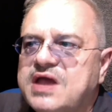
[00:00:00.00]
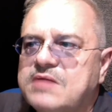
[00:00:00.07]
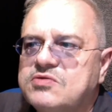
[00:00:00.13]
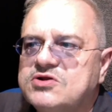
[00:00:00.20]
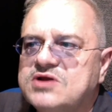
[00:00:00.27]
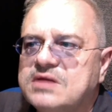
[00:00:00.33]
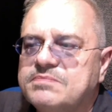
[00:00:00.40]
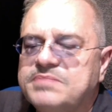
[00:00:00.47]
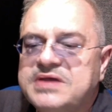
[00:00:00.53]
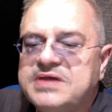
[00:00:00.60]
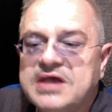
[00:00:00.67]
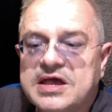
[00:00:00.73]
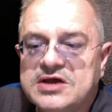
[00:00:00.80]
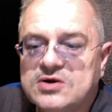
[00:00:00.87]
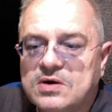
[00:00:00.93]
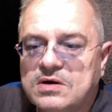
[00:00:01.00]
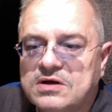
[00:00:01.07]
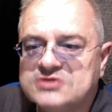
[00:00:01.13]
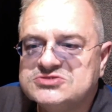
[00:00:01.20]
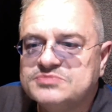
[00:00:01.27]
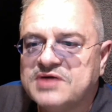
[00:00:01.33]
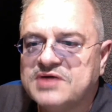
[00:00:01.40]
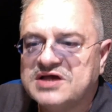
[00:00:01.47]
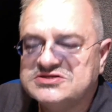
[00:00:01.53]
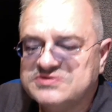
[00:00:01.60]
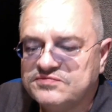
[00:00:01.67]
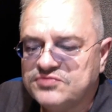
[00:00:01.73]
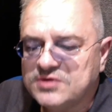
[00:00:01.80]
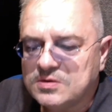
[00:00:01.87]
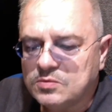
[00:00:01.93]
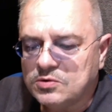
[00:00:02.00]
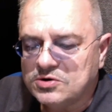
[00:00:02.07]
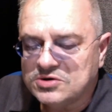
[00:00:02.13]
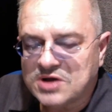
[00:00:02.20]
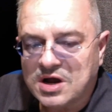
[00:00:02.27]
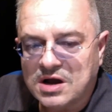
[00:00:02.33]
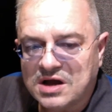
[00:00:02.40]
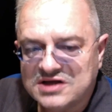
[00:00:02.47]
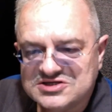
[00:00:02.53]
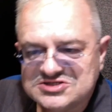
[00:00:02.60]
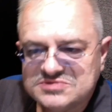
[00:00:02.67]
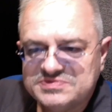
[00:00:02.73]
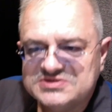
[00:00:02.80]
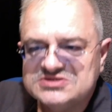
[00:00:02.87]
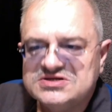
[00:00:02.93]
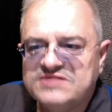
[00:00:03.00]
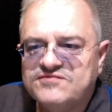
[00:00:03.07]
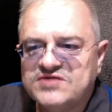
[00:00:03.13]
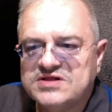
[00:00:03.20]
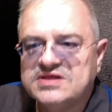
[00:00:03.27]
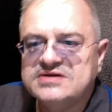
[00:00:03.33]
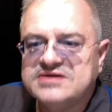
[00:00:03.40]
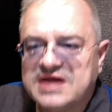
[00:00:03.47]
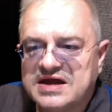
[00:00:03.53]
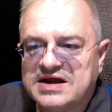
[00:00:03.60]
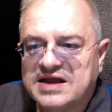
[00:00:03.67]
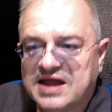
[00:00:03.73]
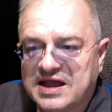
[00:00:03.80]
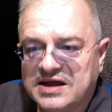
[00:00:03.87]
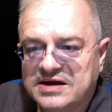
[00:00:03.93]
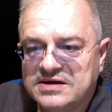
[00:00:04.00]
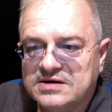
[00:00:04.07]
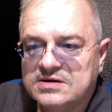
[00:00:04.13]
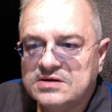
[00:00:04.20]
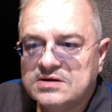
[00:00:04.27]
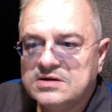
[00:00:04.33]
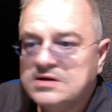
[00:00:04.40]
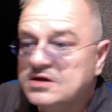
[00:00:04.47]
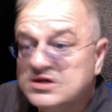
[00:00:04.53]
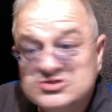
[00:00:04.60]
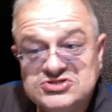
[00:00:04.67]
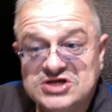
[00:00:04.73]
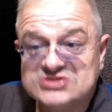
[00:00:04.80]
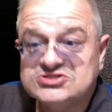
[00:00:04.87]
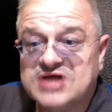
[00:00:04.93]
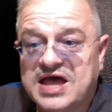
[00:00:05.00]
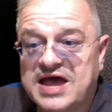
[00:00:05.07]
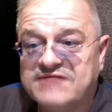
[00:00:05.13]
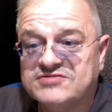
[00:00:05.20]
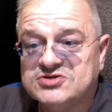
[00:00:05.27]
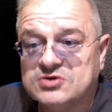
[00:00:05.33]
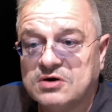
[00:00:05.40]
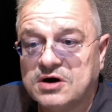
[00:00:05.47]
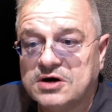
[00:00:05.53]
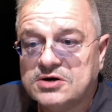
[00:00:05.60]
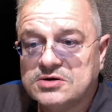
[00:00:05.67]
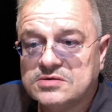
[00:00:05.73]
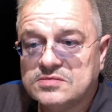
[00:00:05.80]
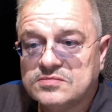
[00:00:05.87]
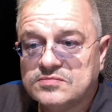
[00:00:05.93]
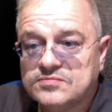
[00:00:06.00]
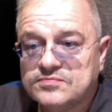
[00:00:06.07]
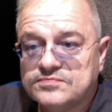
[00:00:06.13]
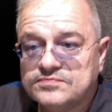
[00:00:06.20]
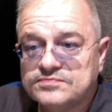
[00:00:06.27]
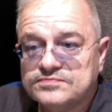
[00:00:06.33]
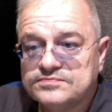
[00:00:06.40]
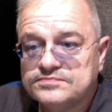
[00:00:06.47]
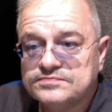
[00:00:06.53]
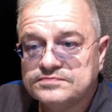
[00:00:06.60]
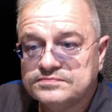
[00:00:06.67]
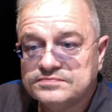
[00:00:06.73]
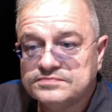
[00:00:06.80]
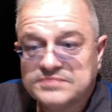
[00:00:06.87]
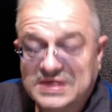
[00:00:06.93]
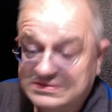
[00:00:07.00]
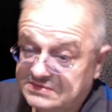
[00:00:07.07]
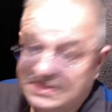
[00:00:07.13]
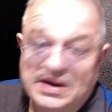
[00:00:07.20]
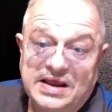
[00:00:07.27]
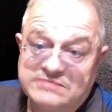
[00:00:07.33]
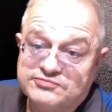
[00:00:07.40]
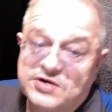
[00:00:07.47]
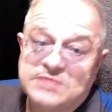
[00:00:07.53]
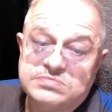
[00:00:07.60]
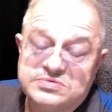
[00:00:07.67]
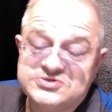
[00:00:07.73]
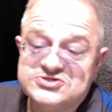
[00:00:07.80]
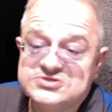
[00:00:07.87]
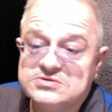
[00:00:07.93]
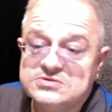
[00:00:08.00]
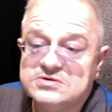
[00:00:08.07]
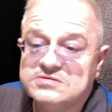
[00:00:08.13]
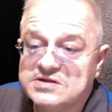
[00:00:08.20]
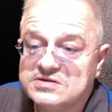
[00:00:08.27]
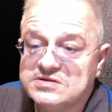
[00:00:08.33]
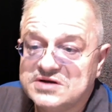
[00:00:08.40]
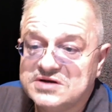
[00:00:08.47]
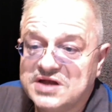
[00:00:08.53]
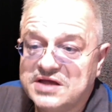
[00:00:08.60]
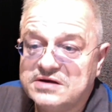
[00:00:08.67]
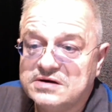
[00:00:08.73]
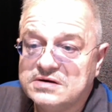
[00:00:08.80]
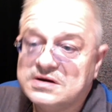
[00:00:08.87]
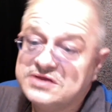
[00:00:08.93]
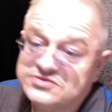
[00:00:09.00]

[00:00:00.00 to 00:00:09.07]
Eventually, I would not be at all surprised if there weren't cons specifically dedicated just to Avatar, and probably sooner rather.